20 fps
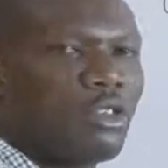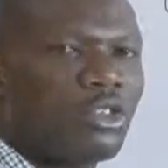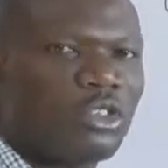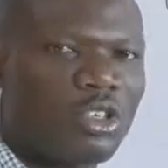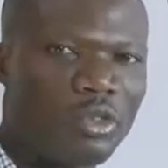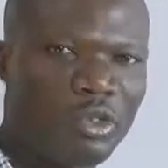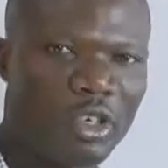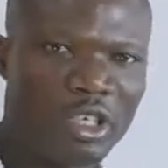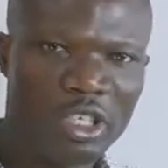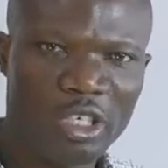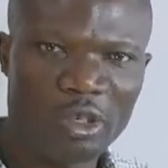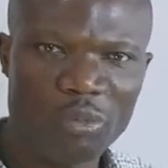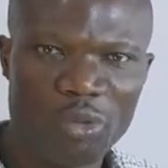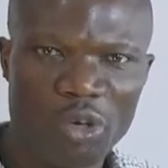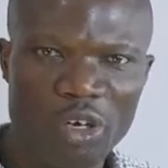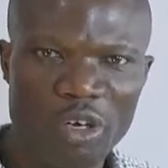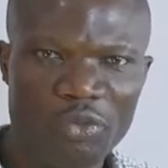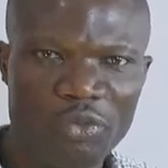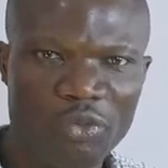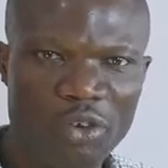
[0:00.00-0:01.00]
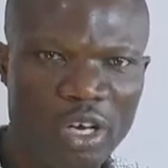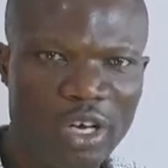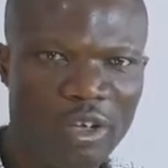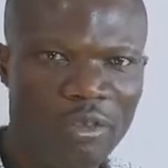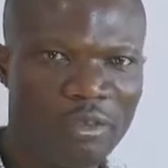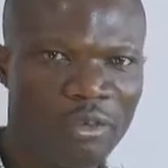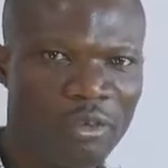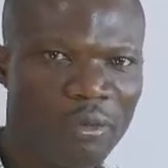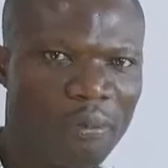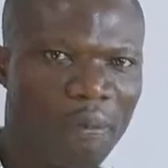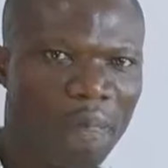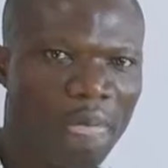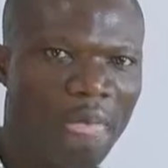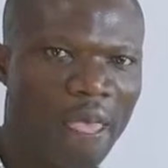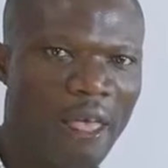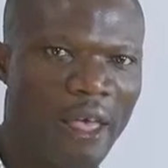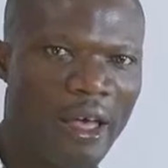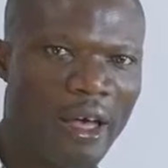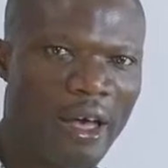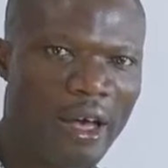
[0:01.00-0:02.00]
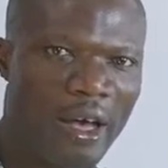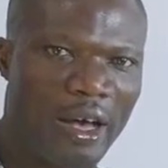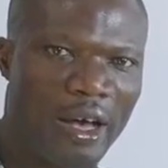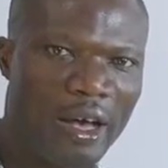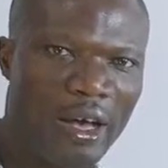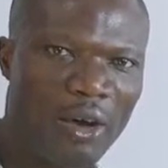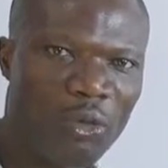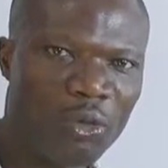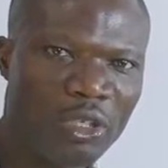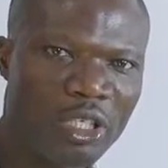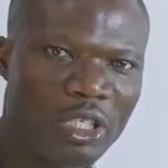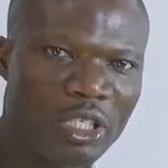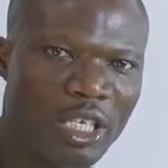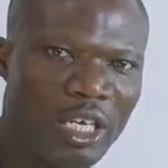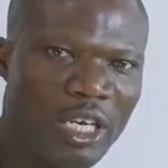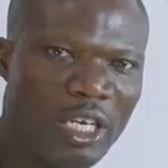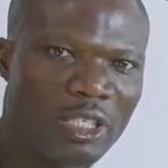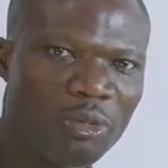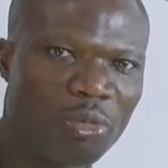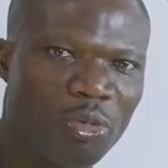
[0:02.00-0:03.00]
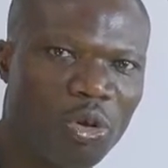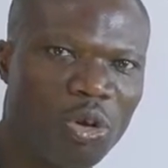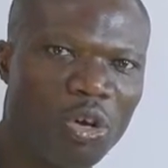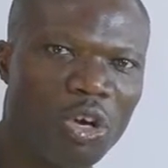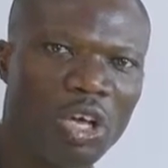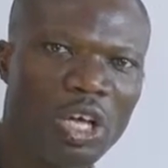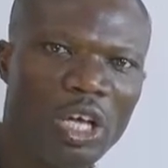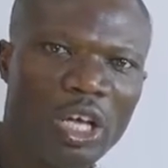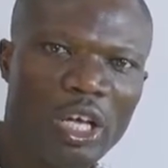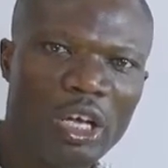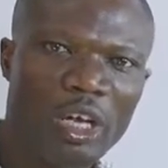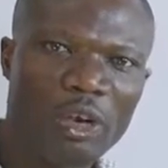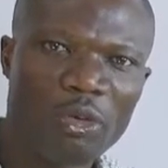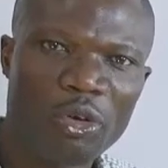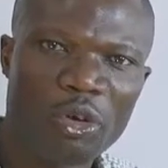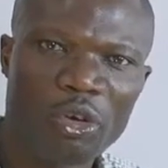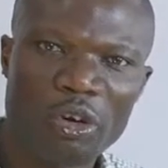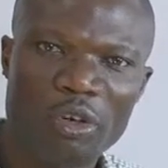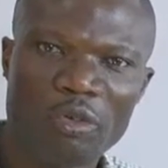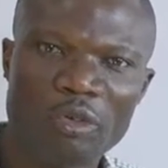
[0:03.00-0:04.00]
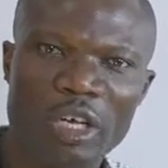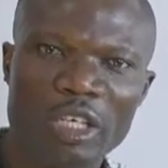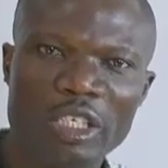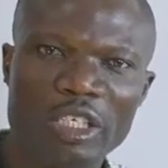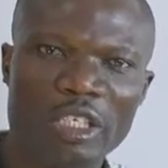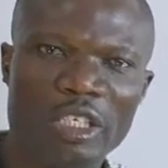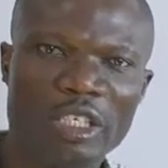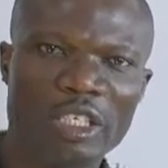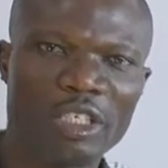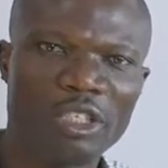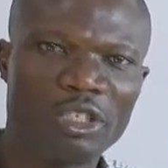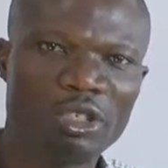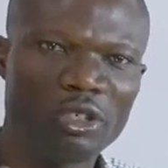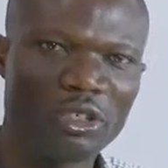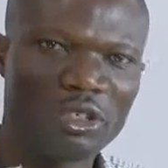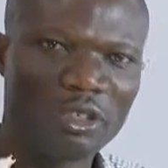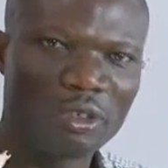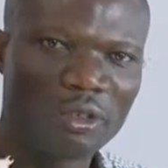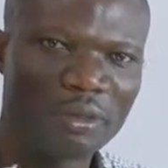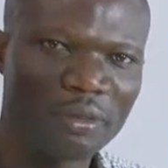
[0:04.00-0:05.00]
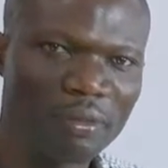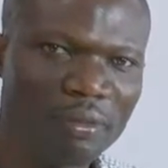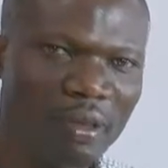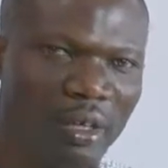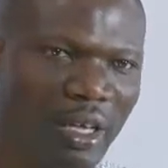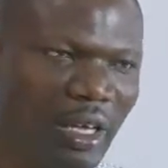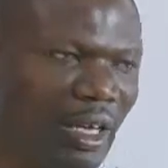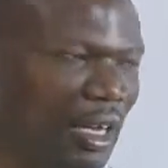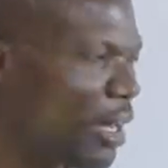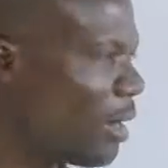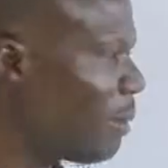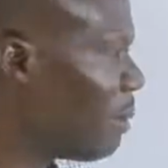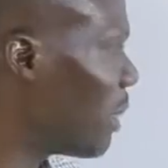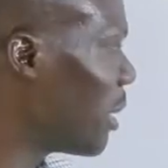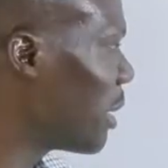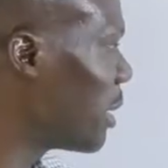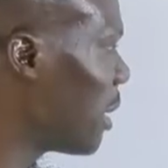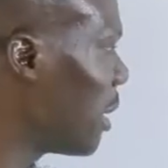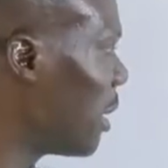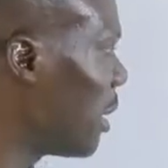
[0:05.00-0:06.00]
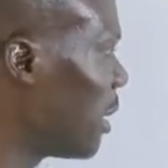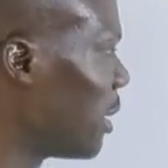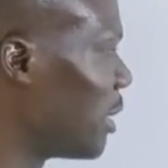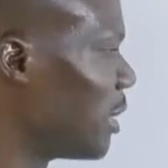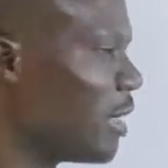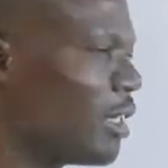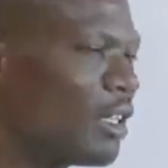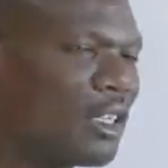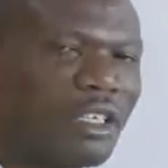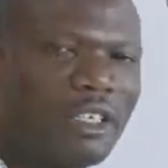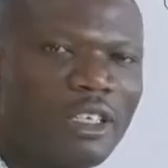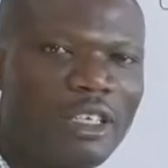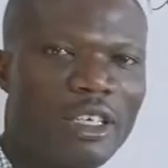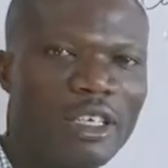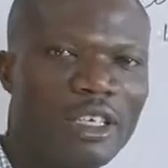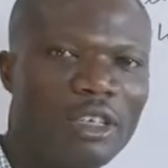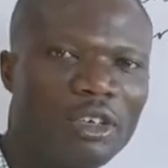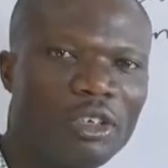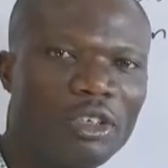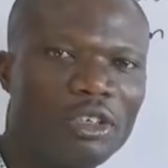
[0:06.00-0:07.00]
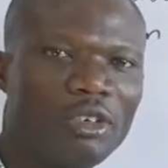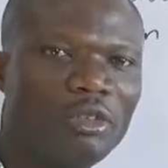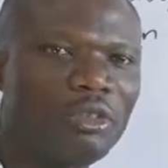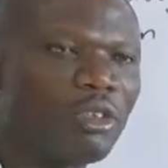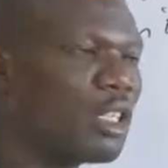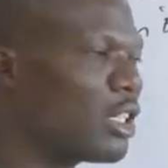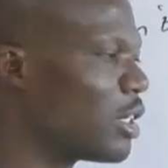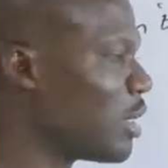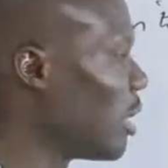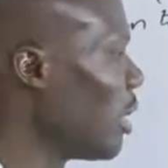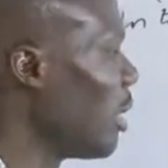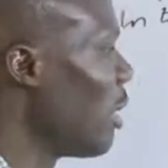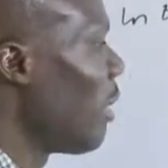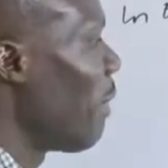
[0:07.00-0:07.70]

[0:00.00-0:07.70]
17.5, which is a decimal, we convert it into a percentage. Take note of this.